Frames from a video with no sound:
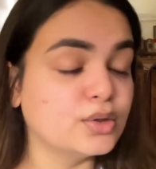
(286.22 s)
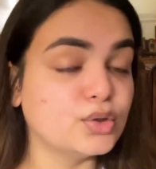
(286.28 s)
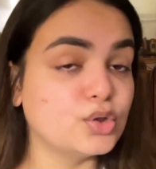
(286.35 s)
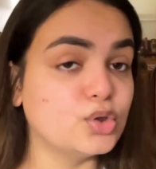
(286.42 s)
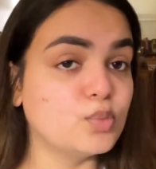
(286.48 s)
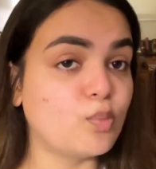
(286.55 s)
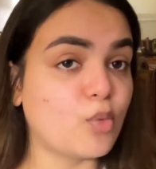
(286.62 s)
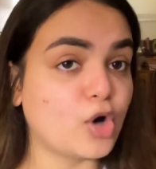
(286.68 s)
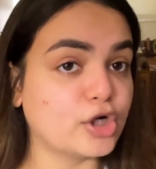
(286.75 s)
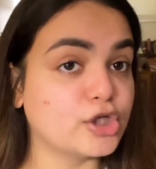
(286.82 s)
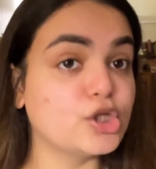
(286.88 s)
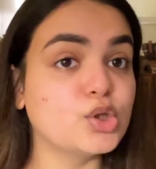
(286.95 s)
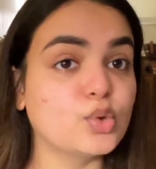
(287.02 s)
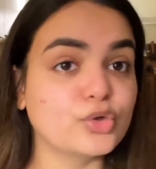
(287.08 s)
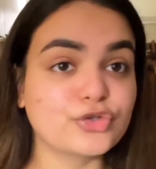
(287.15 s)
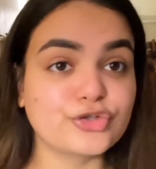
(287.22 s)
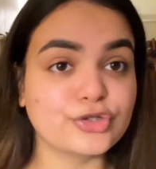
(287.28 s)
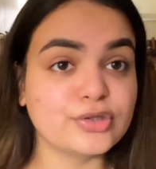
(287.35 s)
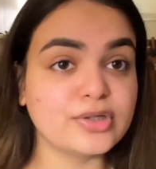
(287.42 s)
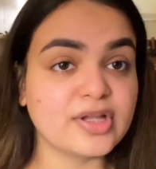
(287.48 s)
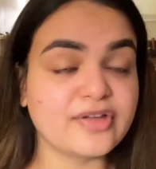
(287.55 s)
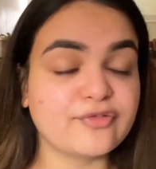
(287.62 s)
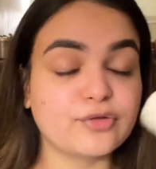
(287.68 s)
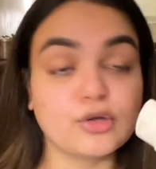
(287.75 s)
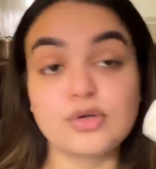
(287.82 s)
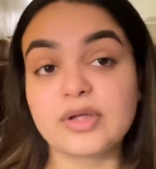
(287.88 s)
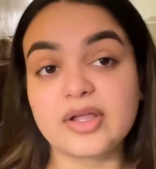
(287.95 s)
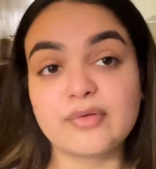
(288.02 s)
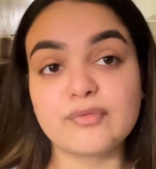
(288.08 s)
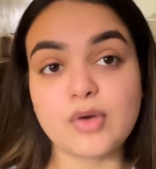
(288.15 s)
body lotion if you're
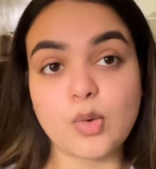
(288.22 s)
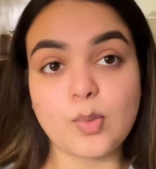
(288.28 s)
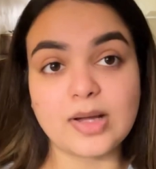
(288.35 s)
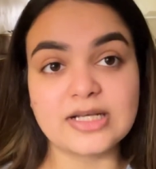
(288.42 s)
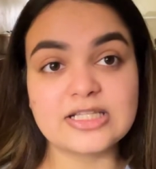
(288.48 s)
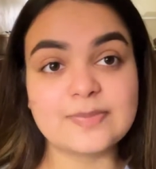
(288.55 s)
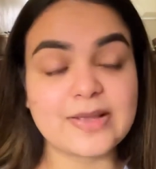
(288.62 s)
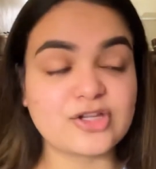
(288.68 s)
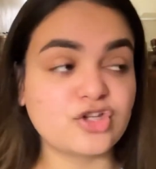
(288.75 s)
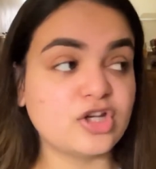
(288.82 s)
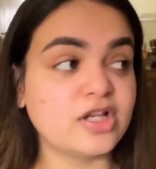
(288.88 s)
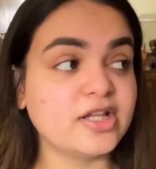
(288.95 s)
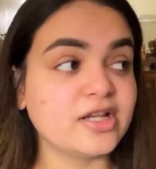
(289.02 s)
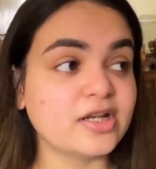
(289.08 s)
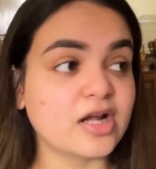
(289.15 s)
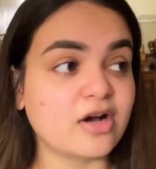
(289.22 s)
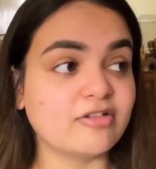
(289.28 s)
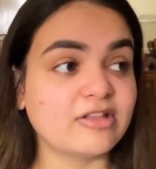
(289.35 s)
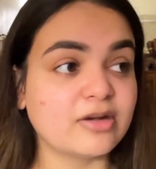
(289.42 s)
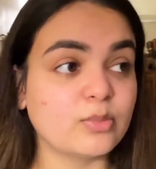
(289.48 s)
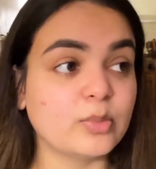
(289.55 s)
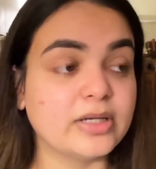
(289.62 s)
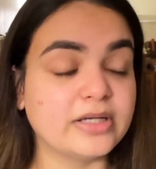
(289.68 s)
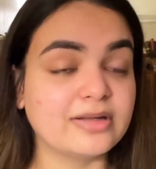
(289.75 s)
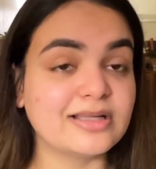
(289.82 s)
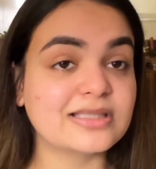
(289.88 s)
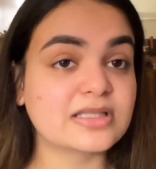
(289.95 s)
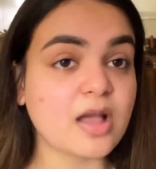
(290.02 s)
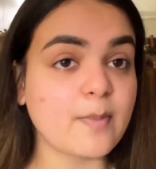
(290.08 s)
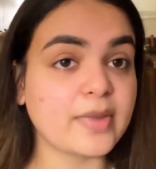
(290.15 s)
looking for one, especially now that winter
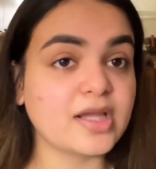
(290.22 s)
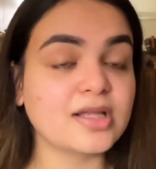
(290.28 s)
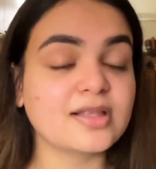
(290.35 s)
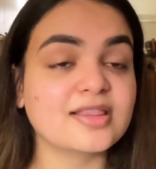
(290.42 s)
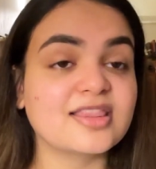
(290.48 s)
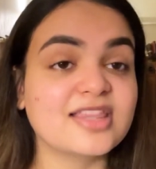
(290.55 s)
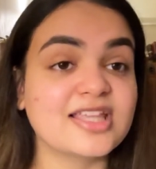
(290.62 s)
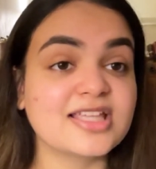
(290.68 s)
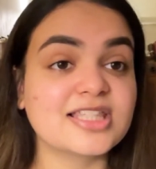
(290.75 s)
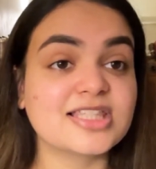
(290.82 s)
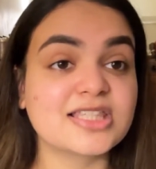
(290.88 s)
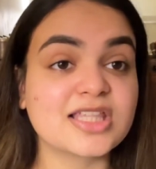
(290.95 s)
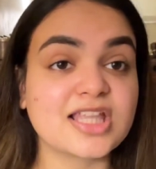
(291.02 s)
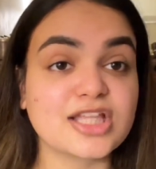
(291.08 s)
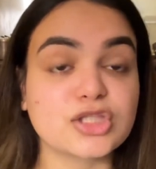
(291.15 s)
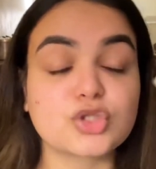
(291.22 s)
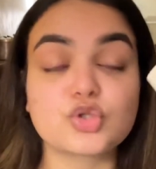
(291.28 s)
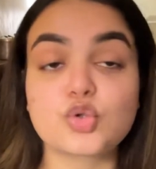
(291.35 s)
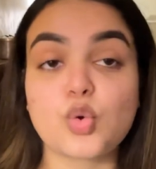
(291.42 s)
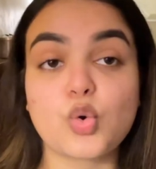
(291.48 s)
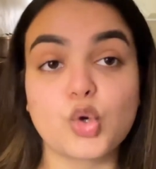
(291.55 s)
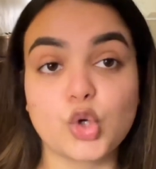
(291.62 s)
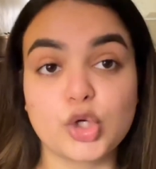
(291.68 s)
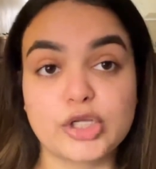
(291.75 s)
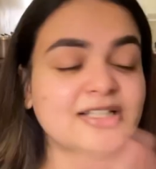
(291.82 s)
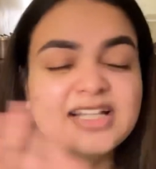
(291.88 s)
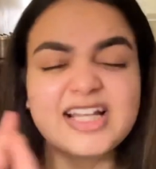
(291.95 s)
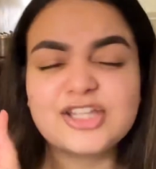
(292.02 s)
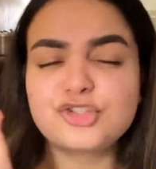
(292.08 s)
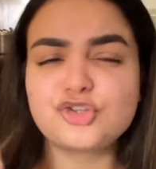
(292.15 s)
is coming. This is so good.
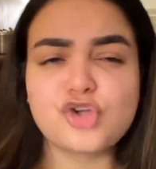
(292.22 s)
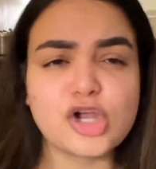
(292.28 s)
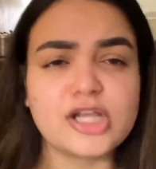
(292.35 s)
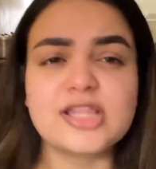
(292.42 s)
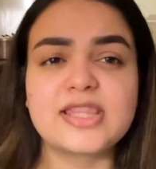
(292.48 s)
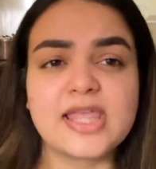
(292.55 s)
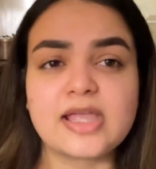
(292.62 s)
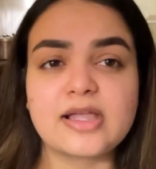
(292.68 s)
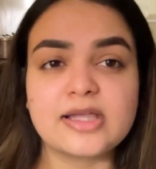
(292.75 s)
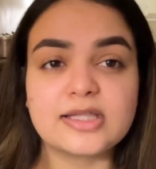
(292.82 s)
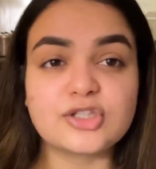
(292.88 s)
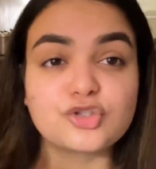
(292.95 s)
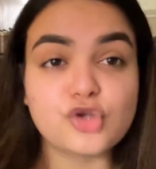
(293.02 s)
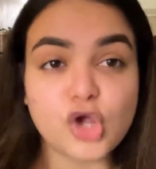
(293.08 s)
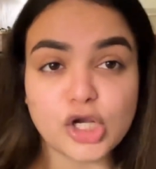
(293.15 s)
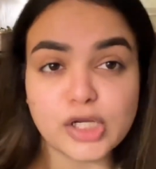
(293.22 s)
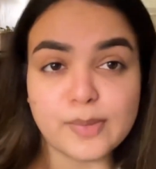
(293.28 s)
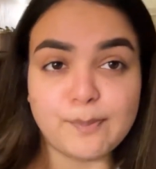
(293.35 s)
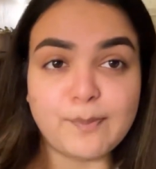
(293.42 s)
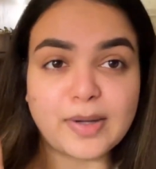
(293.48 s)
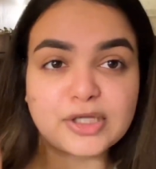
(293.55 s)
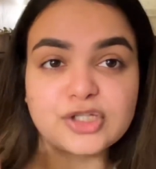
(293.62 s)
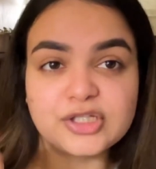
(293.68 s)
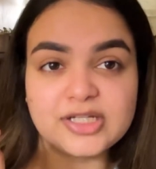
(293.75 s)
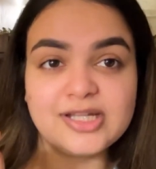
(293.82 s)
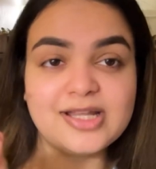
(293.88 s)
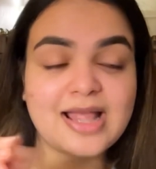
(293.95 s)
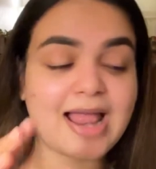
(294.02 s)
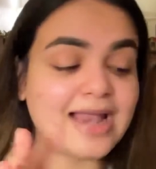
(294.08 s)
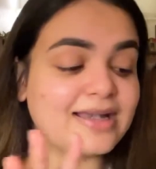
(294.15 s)
It's really thick, it's really
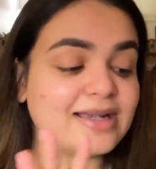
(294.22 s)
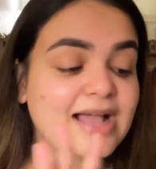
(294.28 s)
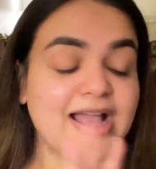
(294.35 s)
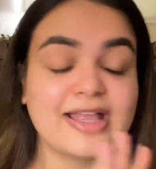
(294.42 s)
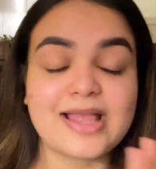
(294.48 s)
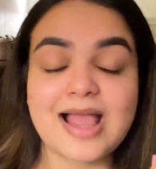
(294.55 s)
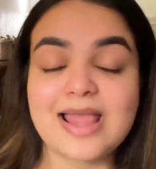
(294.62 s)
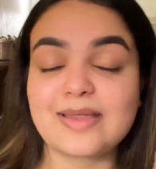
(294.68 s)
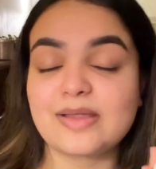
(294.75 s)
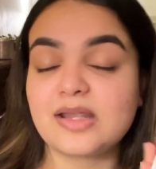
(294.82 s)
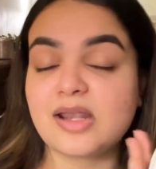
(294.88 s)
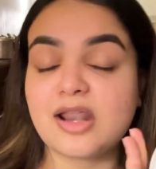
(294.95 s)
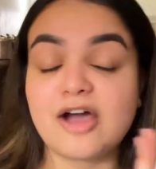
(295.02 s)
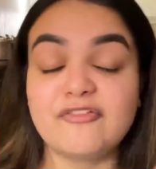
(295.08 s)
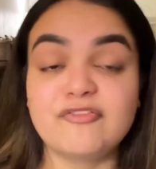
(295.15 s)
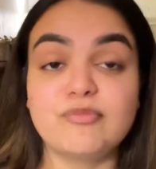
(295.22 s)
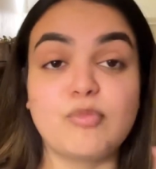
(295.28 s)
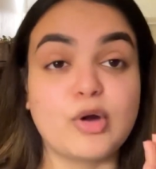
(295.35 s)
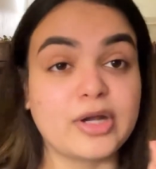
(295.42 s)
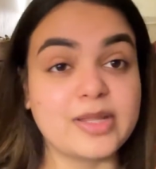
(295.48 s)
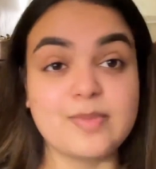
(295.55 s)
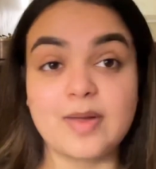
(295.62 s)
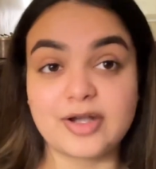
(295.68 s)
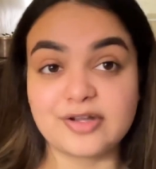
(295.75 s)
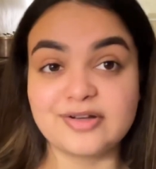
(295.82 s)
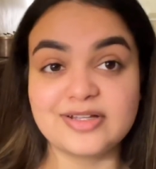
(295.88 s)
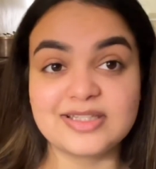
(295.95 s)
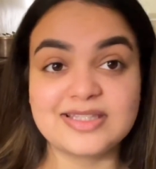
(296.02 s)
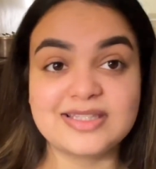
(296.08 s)
buttery, and I love body butters.